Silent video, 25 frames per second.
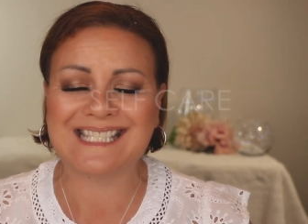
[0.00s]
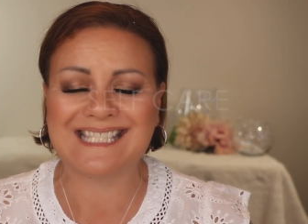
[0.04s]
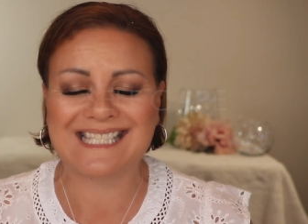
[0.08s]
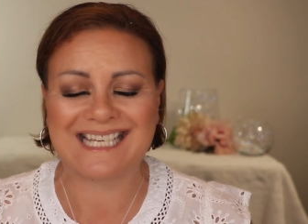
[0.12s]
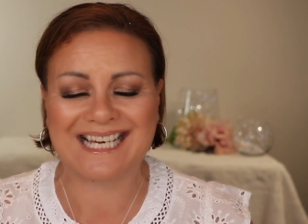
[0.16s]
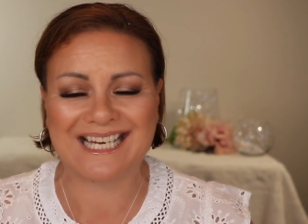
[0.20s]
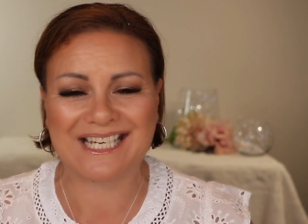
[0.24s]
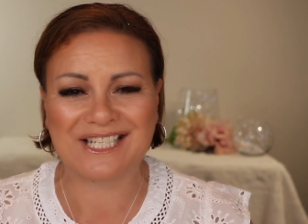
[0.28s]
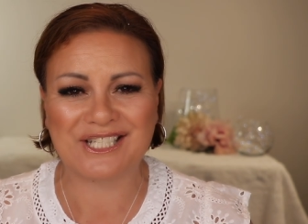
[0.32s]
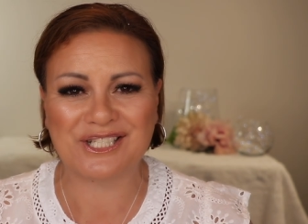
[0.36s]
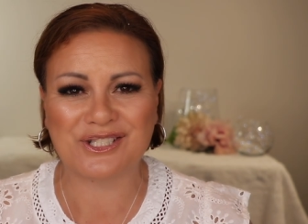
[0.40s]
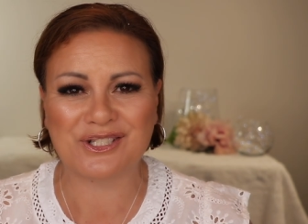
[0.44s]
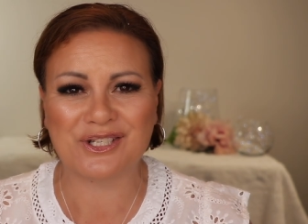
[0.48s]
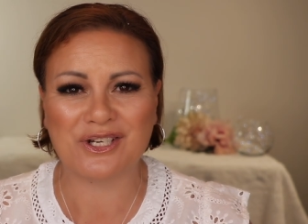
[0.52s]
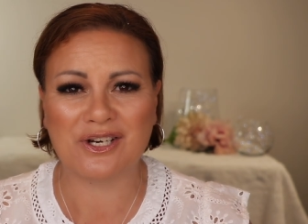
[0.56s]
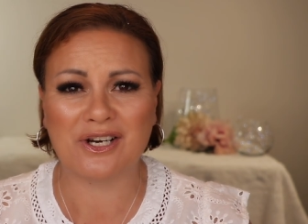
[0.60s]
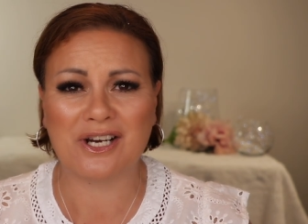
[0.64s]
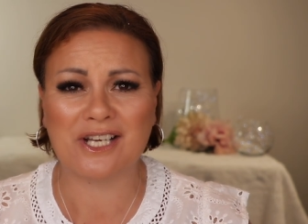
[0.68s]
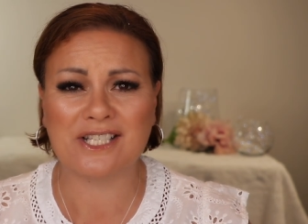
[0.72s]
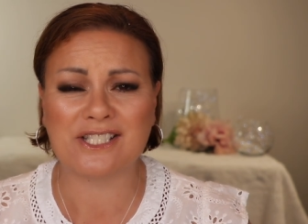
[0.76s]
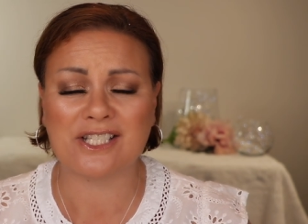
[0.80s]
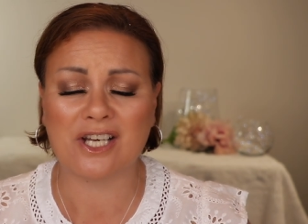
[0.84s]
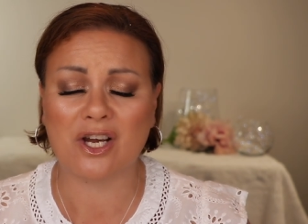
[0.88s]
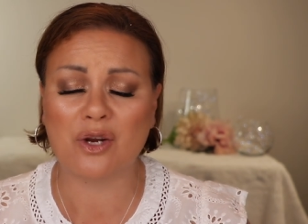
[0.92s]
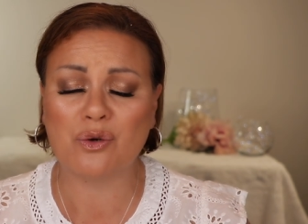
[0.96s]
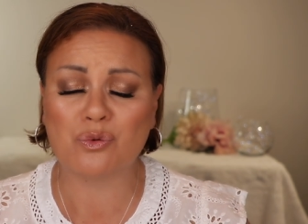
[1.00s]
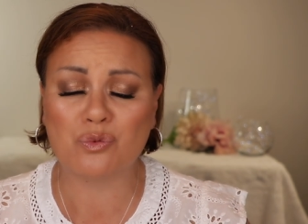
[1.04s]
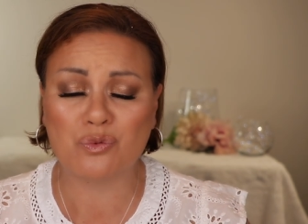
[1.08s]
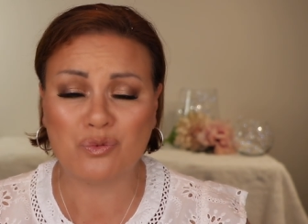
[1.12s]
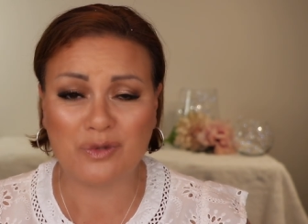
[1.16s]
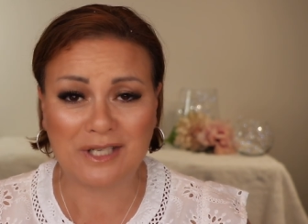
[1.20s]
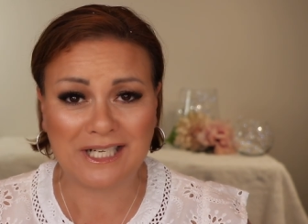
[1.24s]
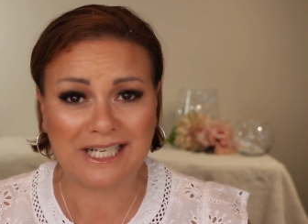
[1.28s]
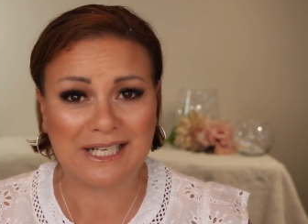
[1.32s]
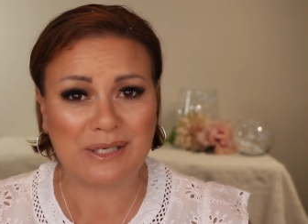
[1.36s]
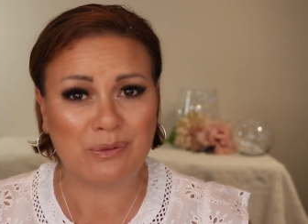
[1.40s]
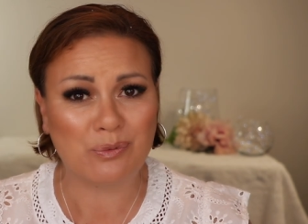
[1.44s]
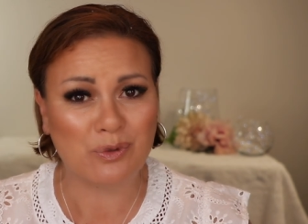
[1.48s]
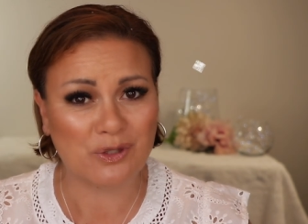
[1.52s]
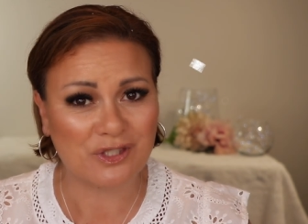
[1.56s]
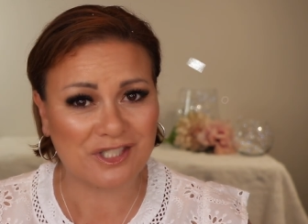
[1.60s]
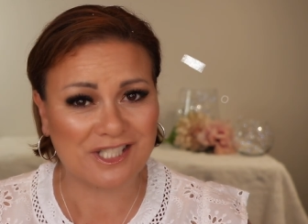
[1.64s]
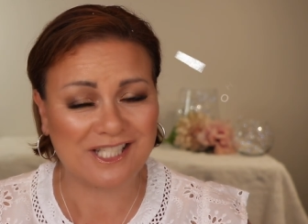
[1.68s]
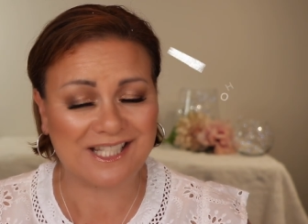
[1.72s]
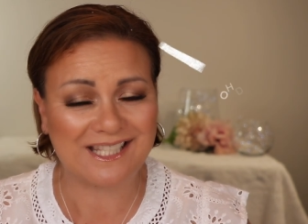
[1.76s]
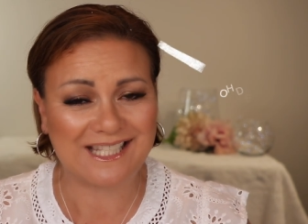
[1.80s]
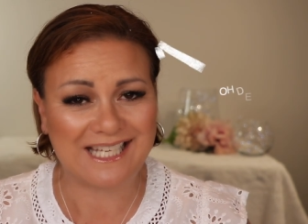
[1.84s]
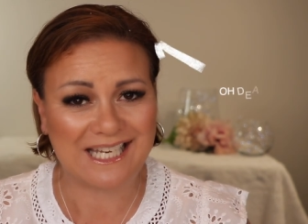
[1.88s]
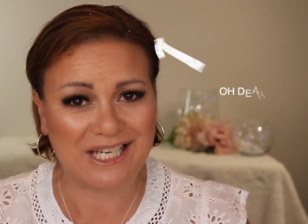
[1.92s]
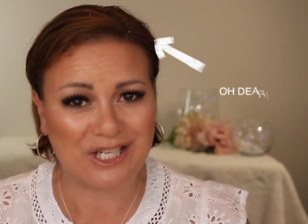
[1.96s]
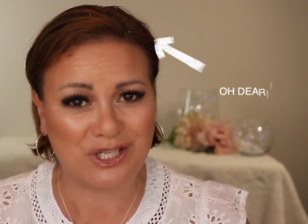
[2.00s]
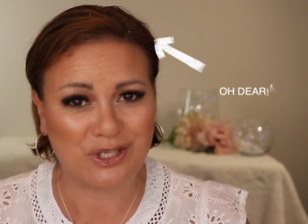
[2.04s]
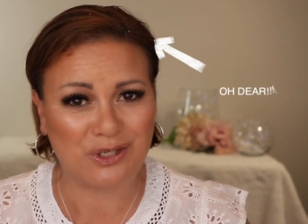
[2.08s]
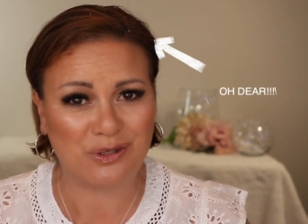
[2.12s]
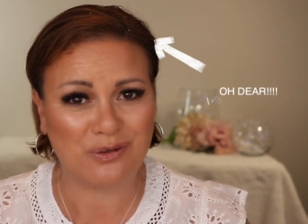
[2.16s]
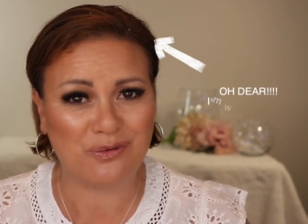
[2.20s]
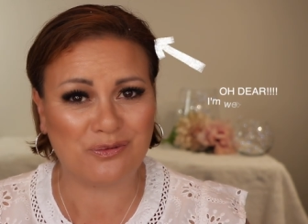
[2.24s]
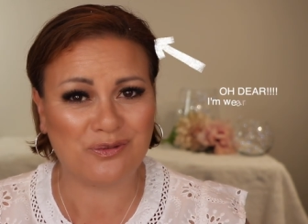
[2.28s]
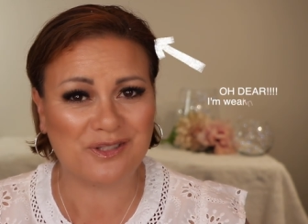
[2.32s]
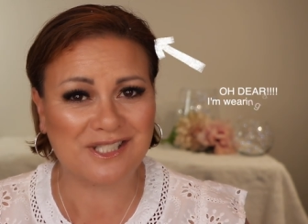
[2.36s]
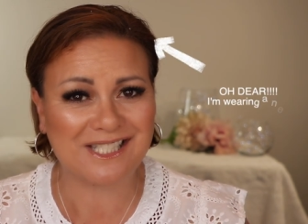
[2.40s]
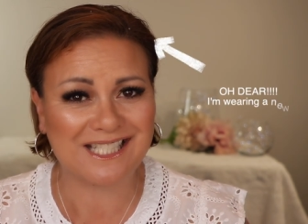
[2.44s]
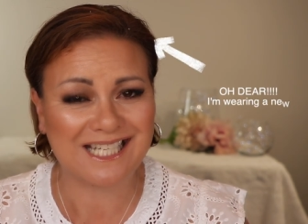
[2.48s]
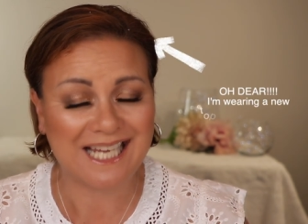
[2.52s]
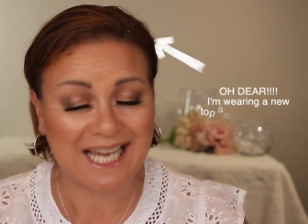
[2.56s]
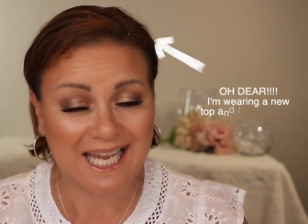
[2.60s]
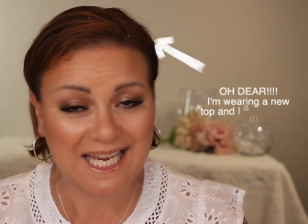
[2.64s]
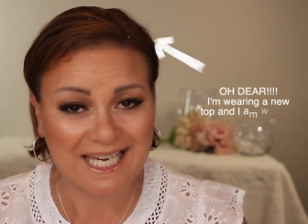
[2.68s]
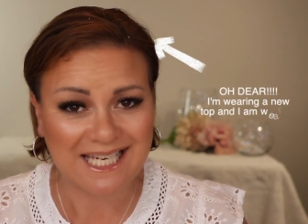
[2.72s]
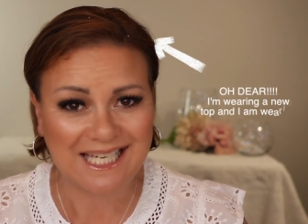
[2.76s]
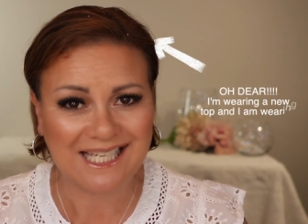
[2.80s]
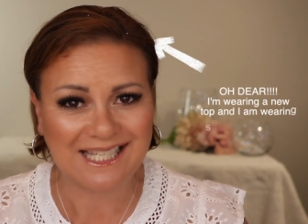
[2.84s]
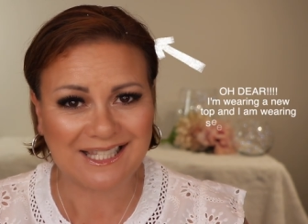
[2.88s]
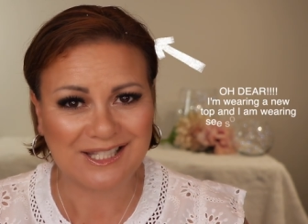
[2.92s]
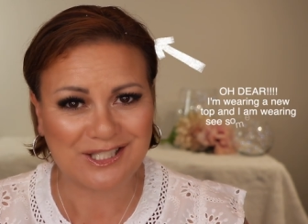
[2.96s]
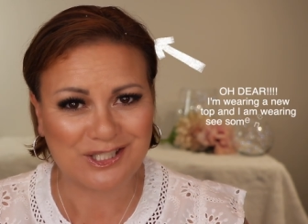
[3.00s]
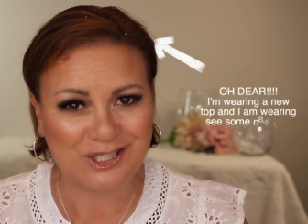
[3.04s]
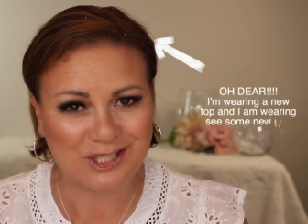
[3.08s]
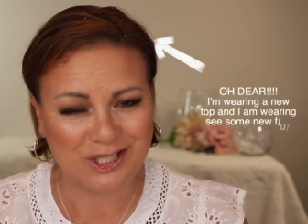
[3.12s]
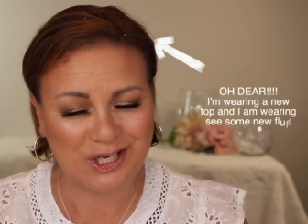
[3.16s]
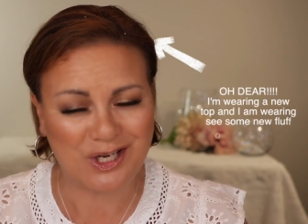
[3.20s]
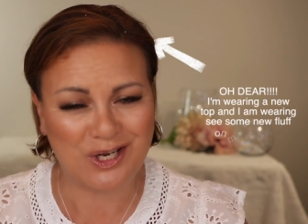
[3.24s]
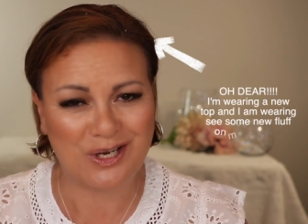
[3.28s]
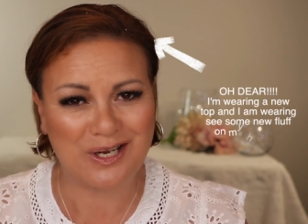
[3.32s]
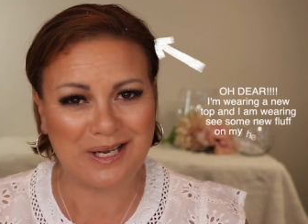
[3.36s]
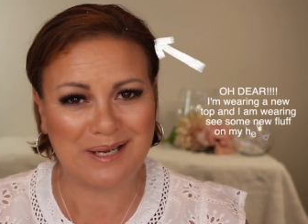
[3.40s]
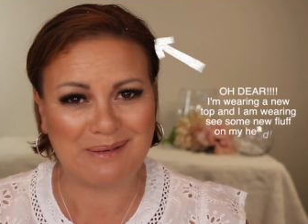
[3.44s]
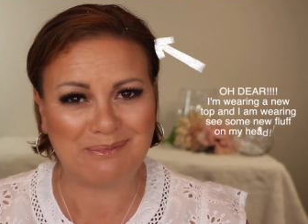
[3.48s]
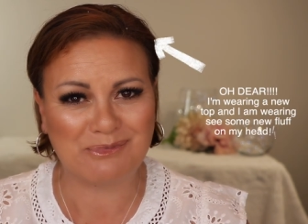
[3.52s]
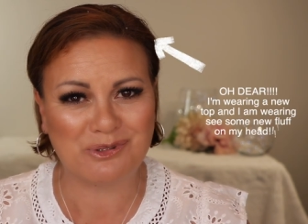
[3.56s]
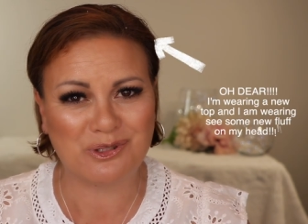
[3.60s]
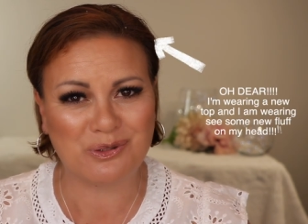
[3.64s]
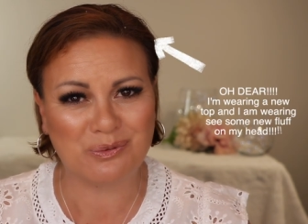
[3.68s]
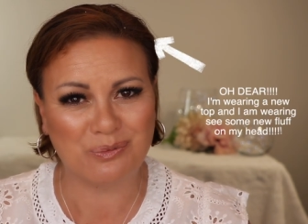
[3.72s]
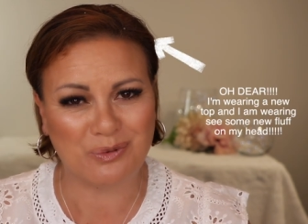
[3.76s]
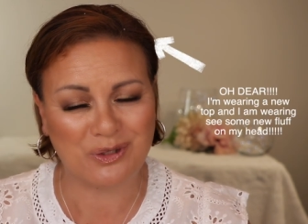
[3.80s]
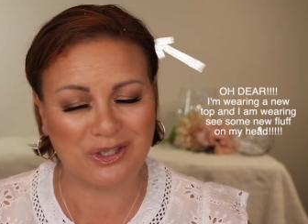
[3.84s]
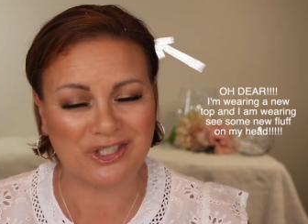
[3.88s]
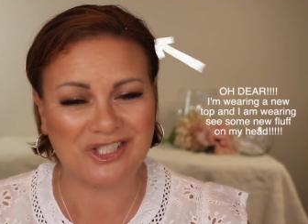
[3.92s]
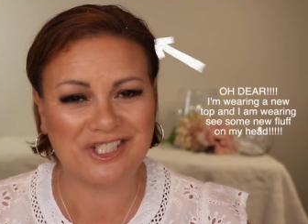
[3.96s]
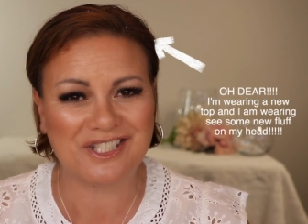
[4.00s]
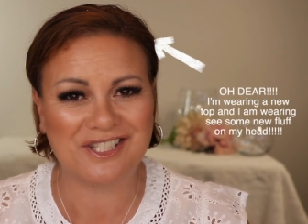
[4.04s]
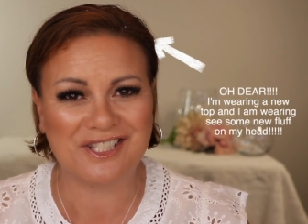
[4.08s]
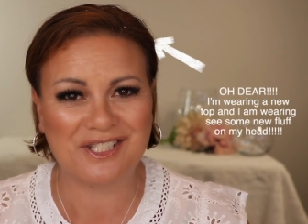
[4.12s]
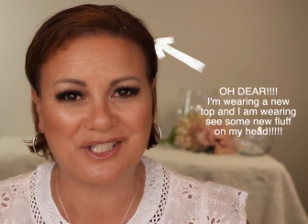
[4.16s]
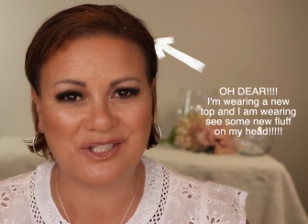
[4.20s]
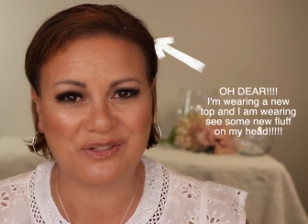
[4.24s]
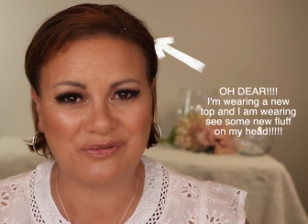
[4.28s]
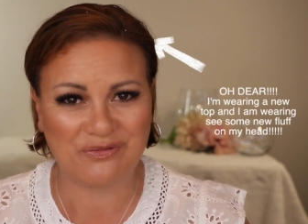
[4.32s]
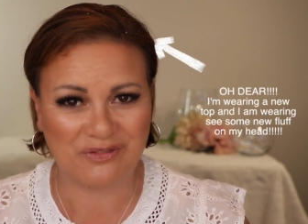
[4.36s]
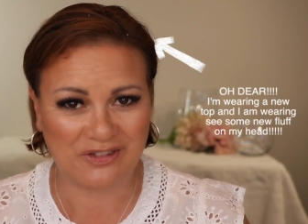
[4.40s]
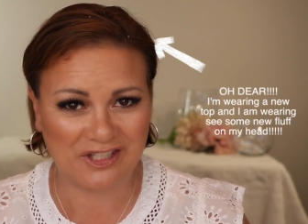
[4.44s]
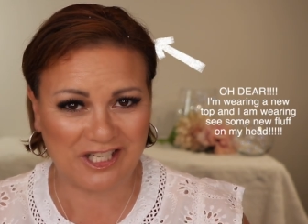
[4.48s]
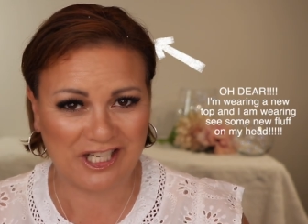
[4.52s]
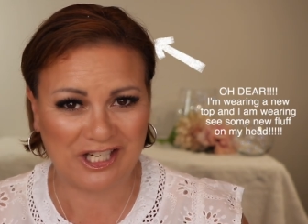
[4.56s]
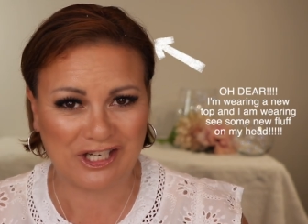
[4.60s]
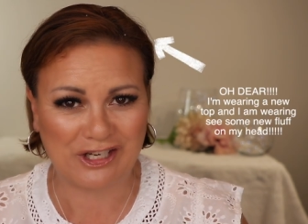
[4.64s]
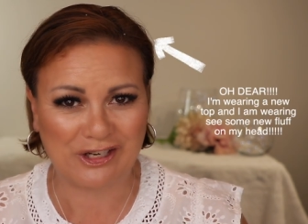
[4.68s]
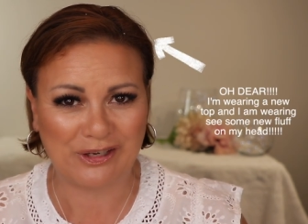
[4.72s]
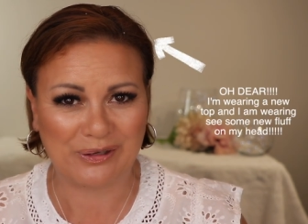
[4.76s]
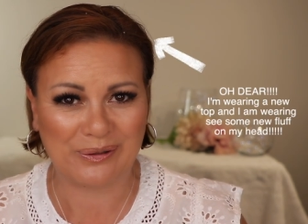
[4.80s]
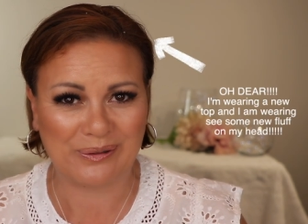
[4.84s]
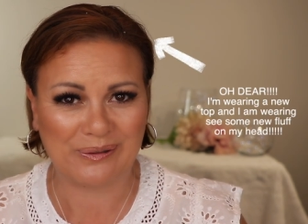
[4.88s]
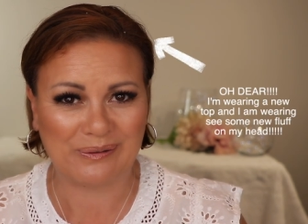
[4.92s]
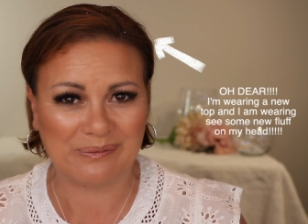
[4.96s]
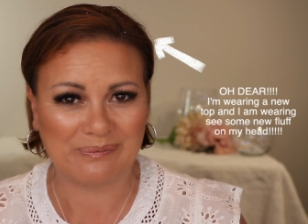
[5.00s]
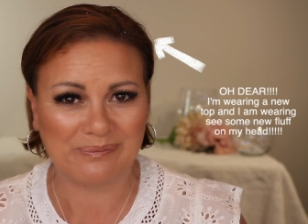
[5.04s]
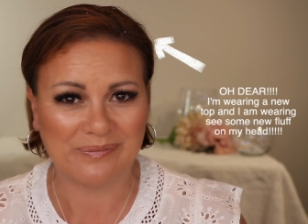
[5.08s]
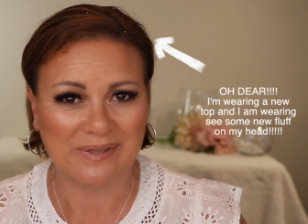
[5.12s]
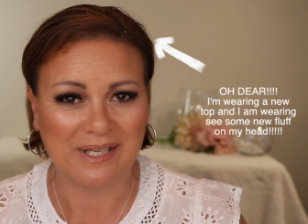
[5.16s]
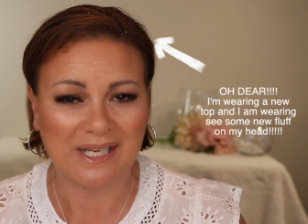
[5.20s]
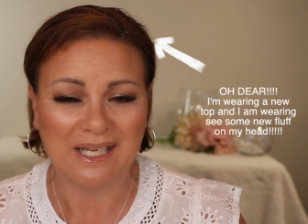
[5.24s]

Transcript: started guys, I really want to thank you for taking the time to watch this video.